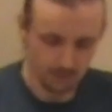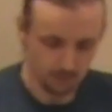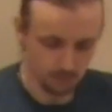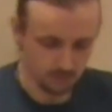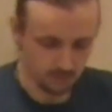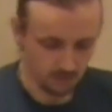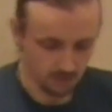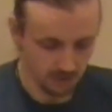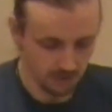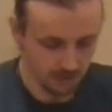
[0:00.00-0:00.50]
we've
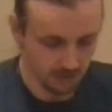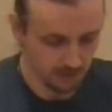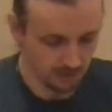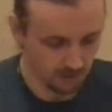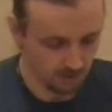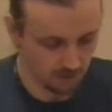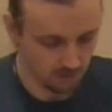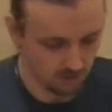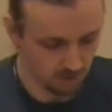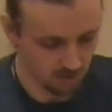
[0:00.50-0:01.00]
got here,
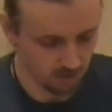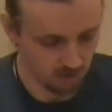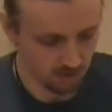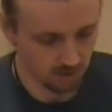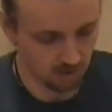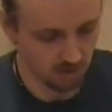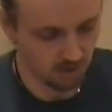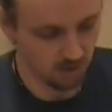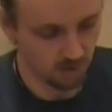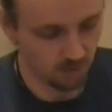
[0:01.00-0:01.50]

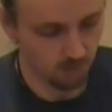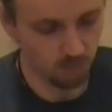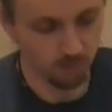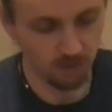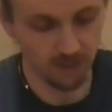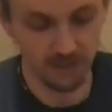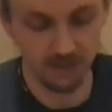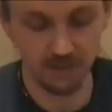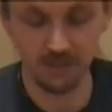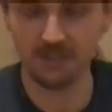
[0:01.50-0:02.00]

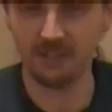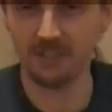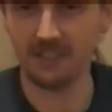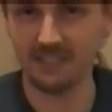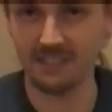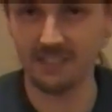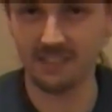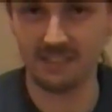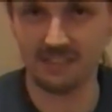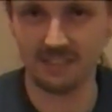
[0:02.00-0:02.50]
player
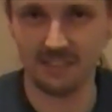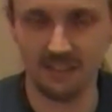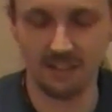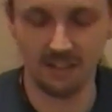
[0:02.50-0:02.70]
screens.